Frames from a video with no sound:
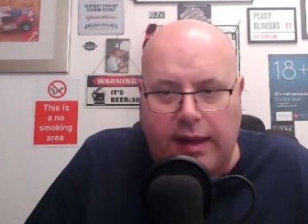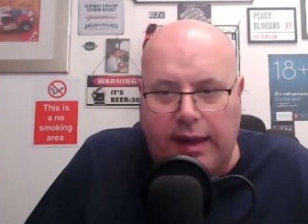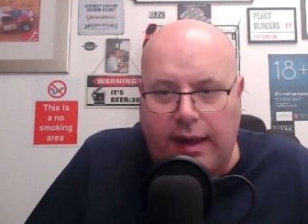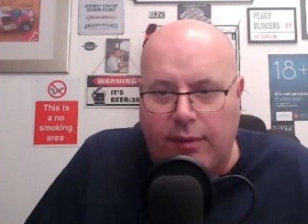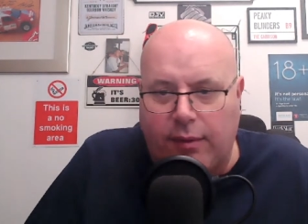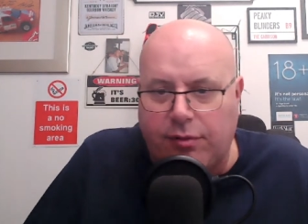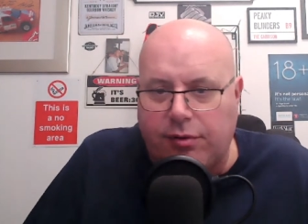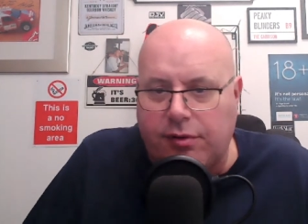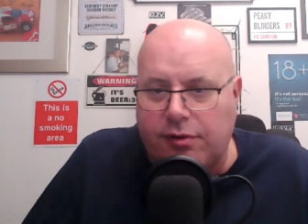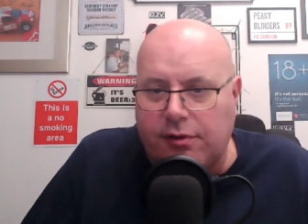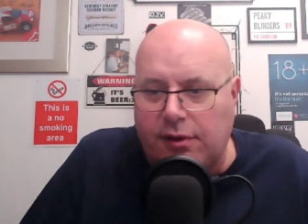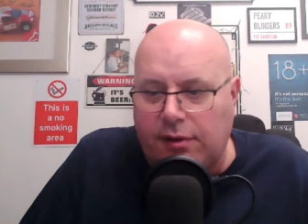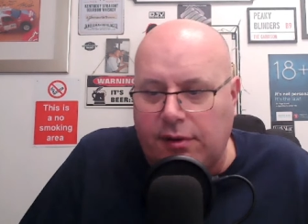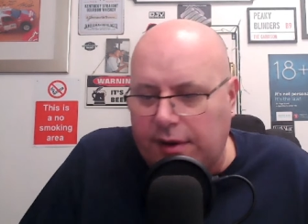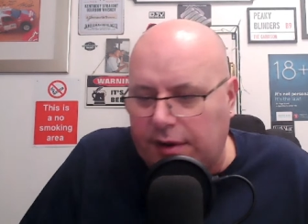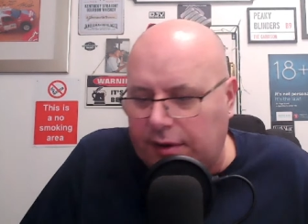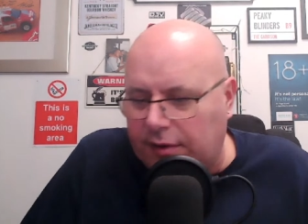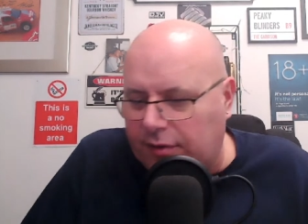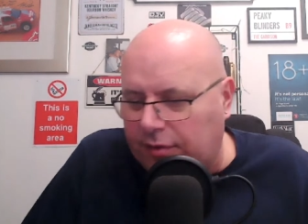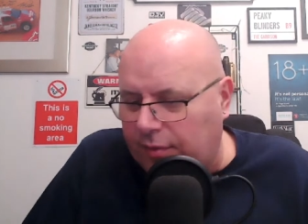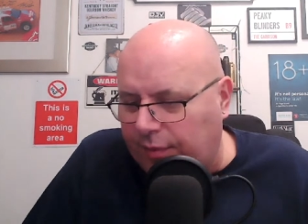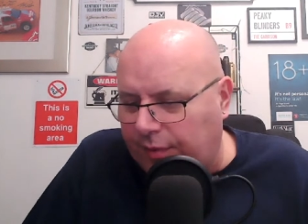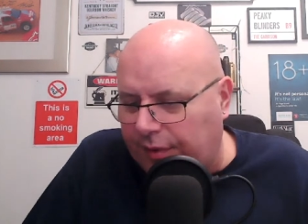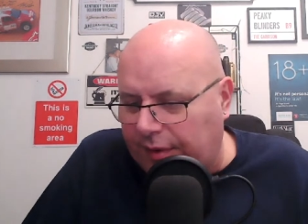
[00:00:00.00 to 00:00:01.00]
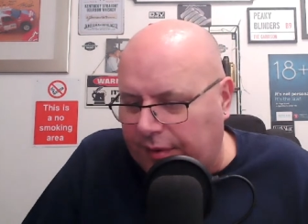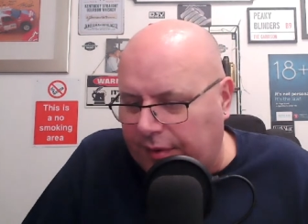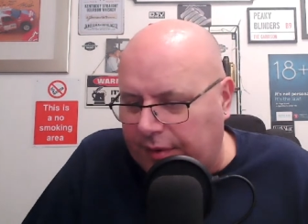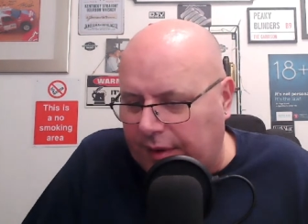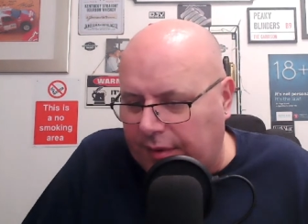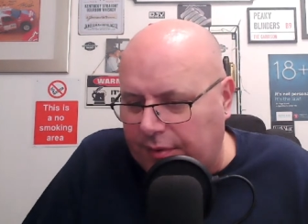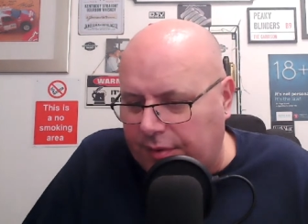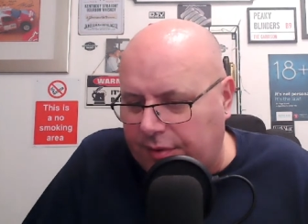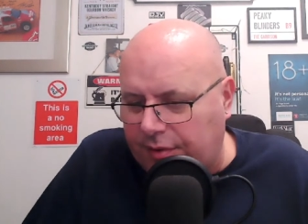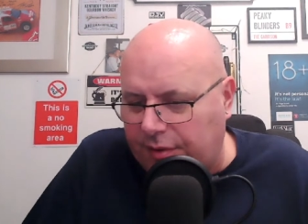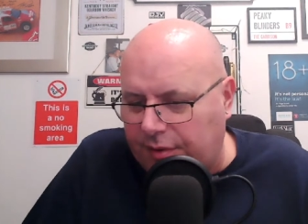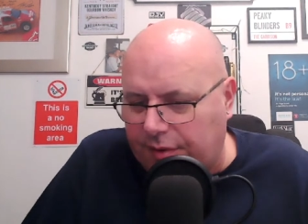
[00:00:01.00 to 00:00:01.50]
I was just looking at something. I
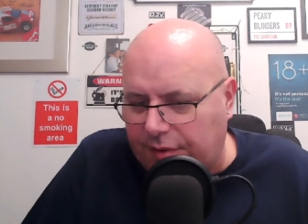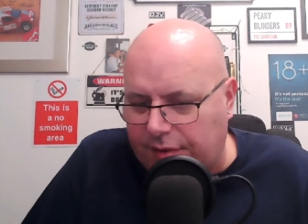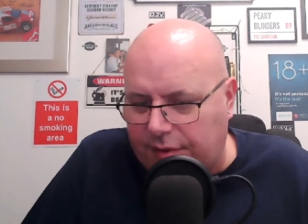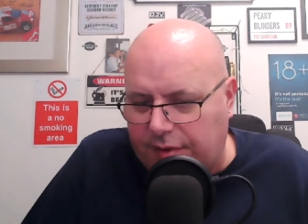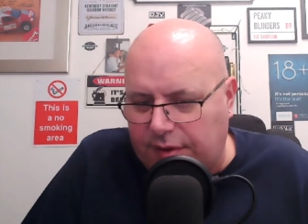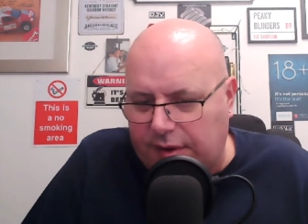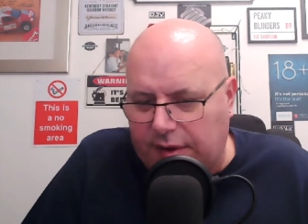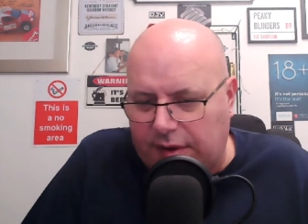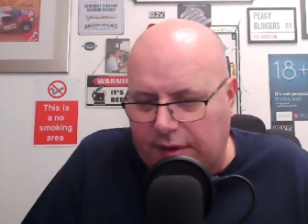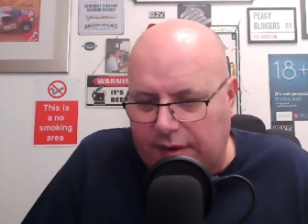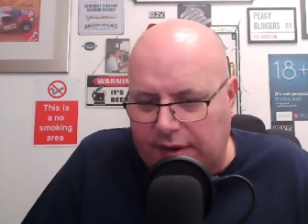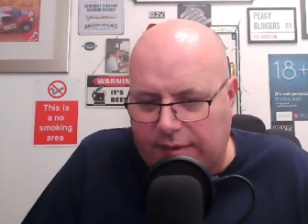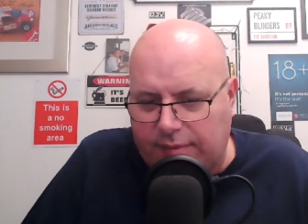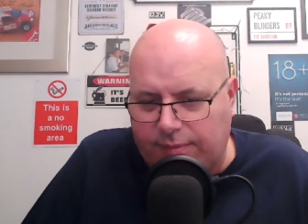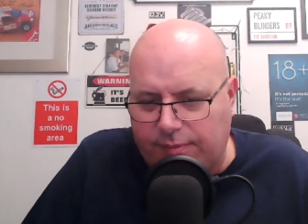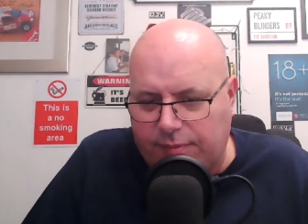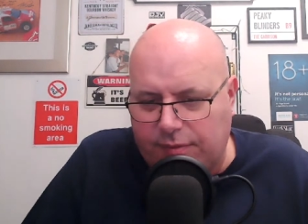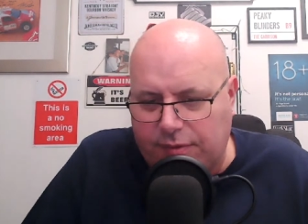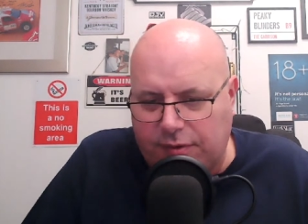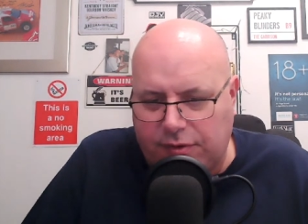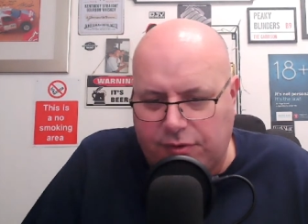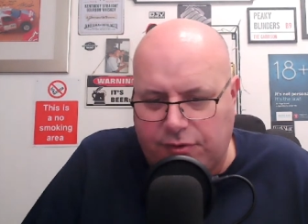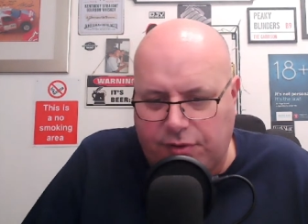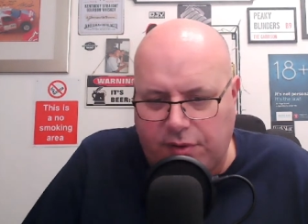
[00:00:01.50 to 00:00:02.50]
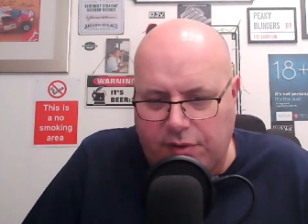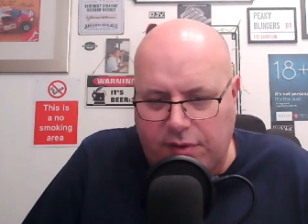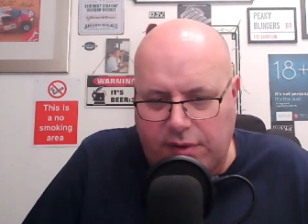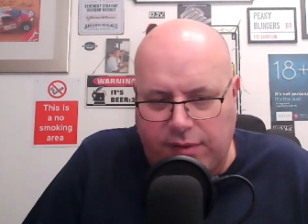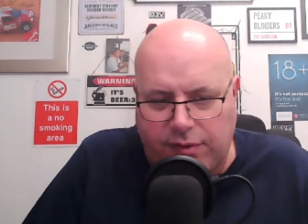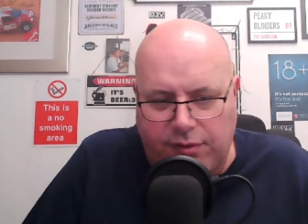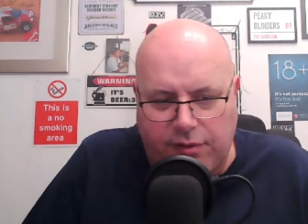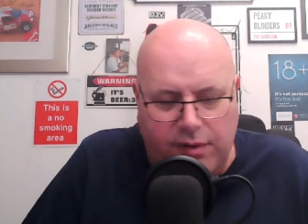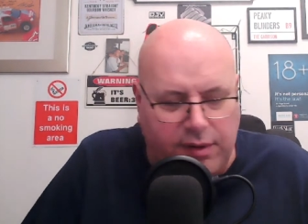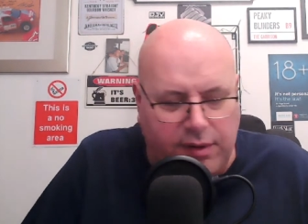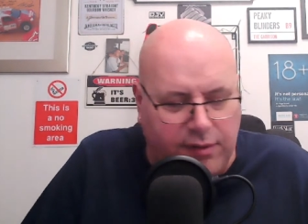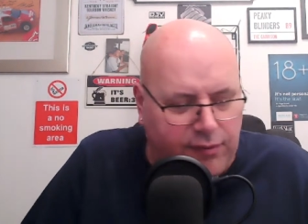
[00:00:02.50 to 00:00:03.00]
was just, you're trolling
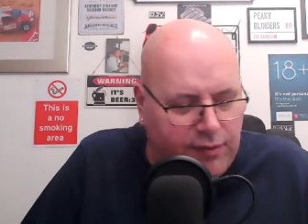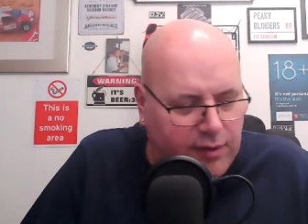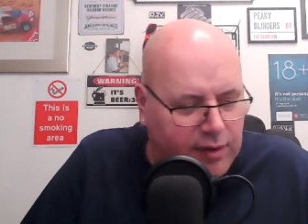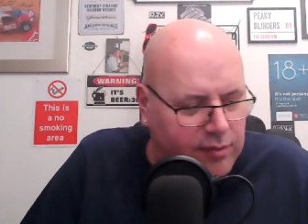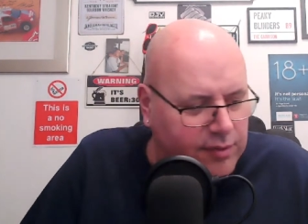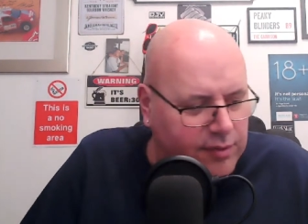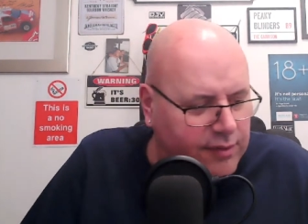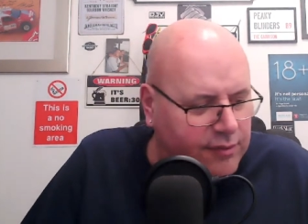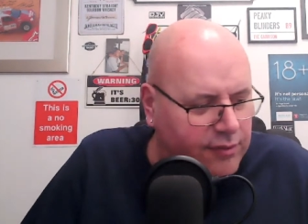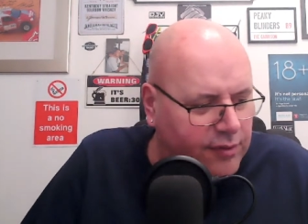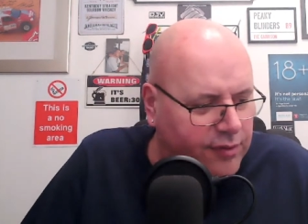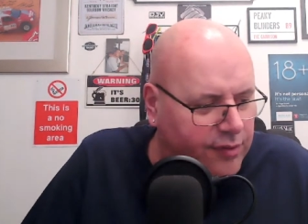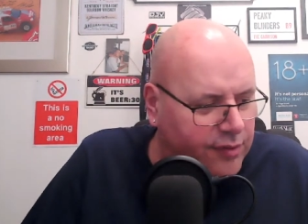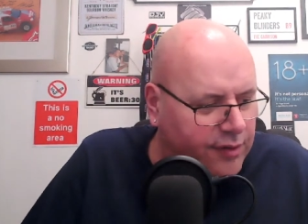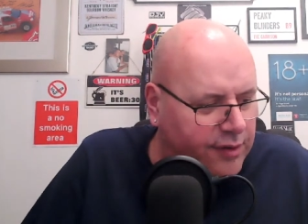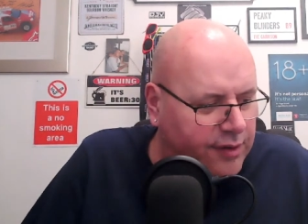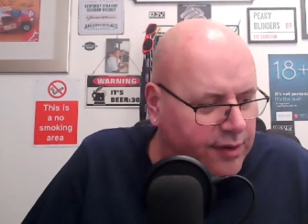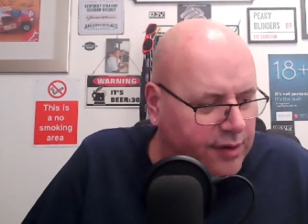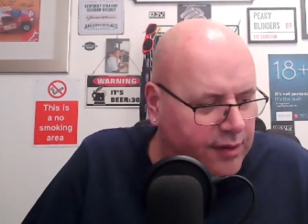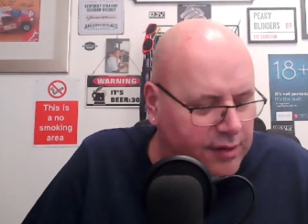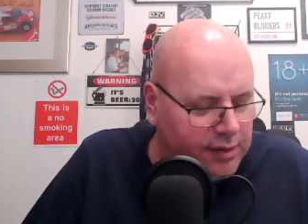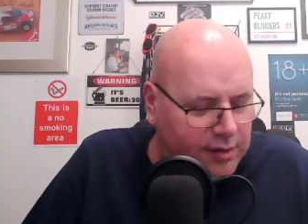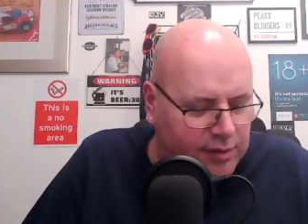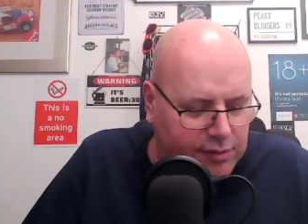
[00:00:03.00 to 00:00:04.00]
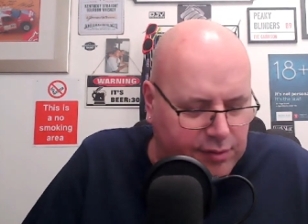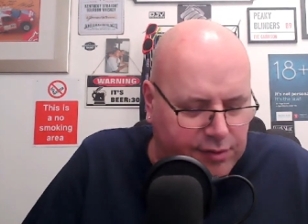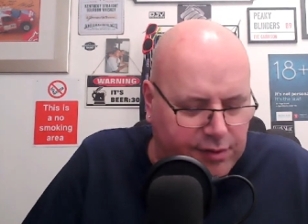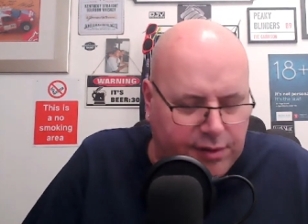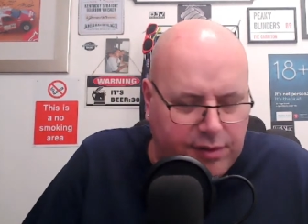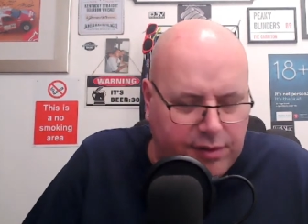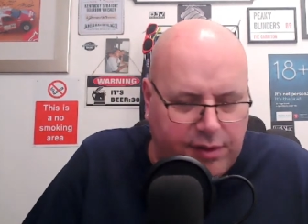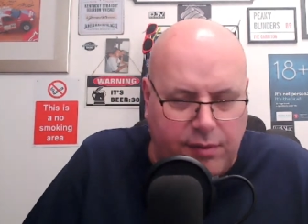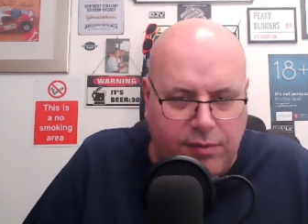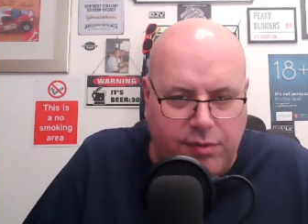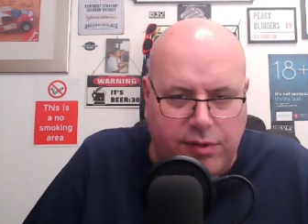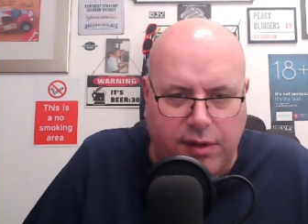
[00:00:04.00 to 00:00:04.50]
through your phone when you've nothing to do, and I looked on
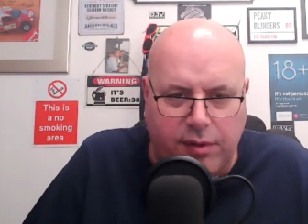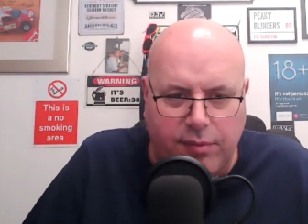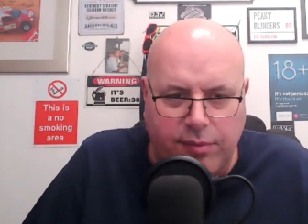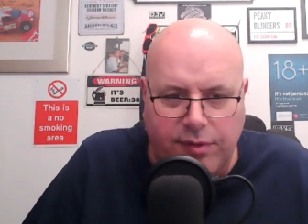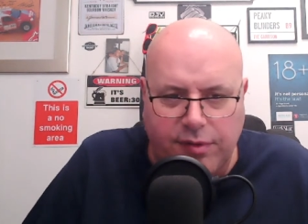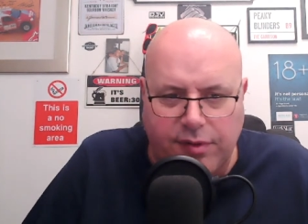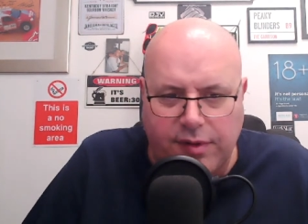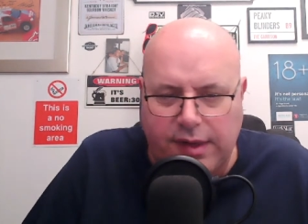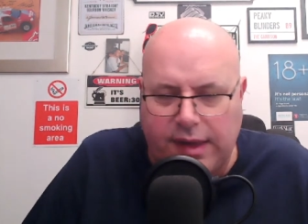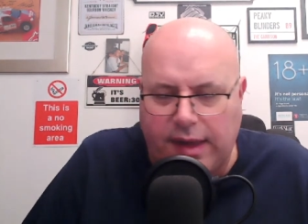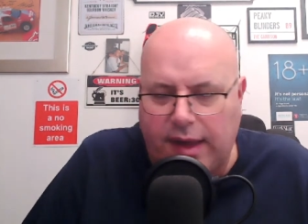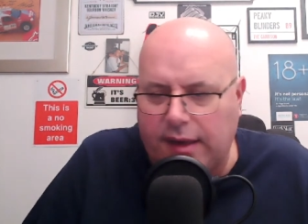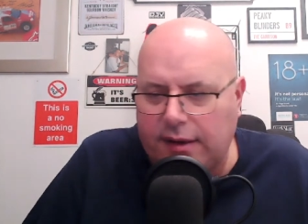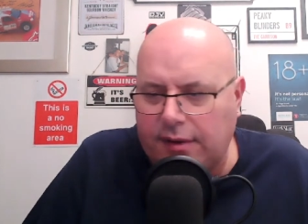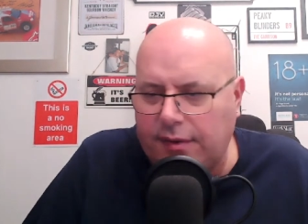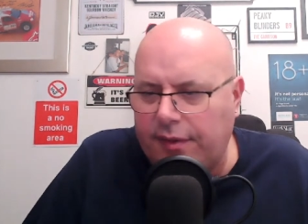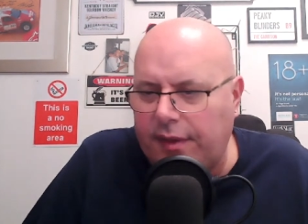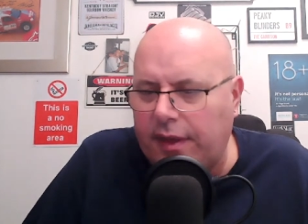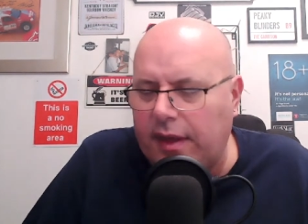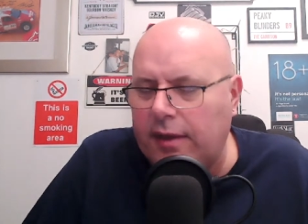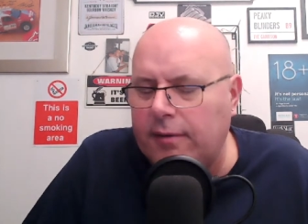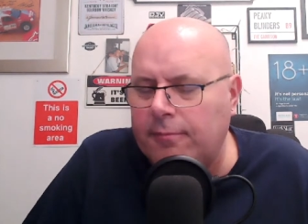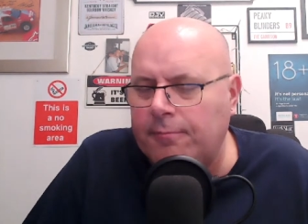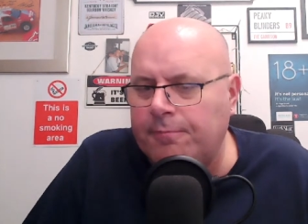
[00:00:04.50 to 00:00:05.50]
YouTube. There's a guy on there,